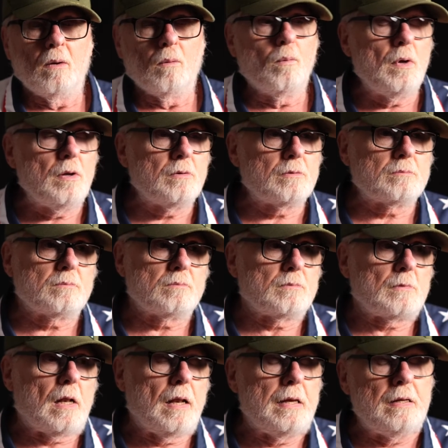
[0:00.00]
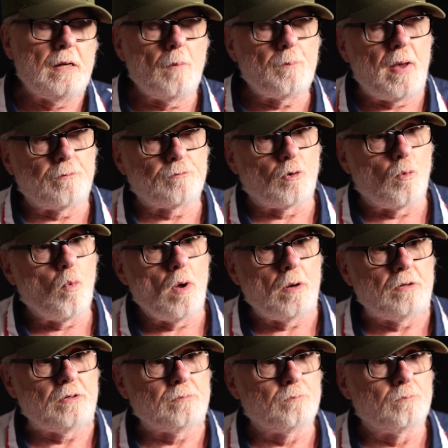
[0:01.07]
We cleaned up after
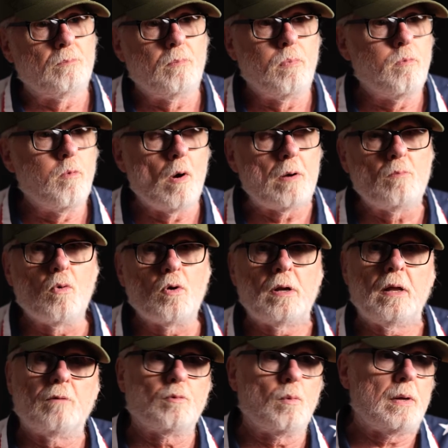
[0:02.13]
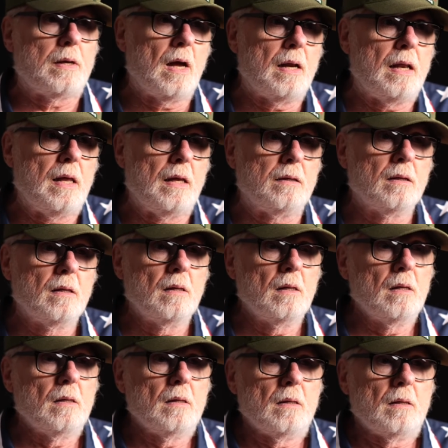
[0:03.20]
one morning after we got hit
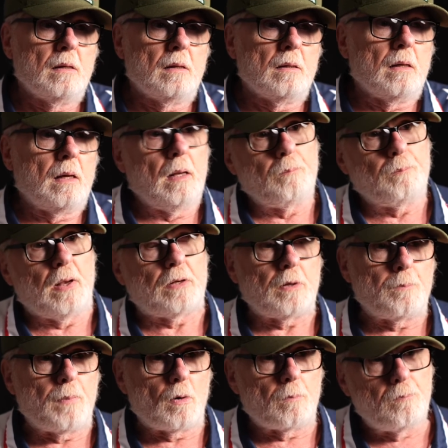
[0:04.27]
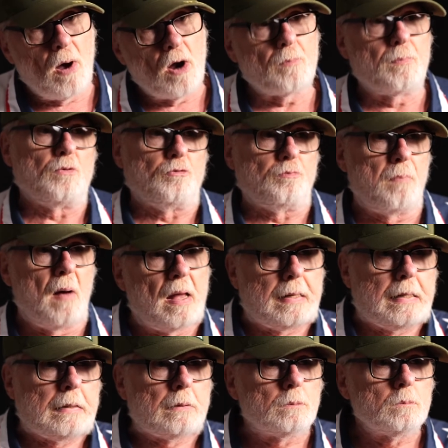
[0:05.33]
and picked up our barber's
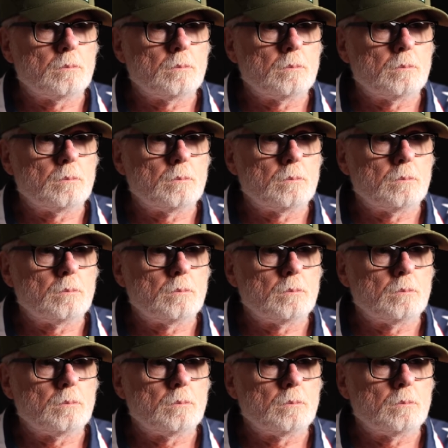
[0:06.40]
body.